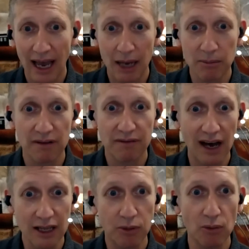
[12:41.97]
And my
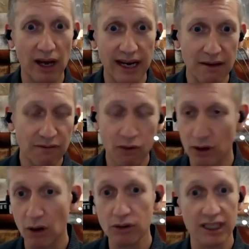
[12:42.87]
father put my name forward.
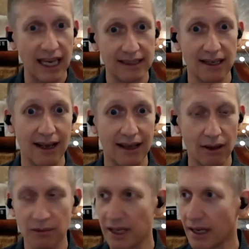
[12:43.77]
And I was scared to death.
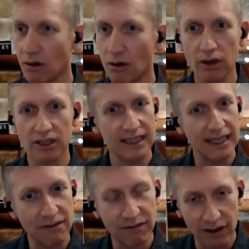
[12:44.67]
I'm thinking, what, sit
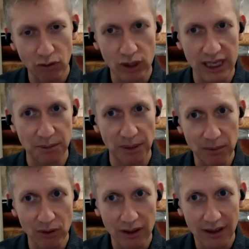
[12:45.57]
out in front of all these people?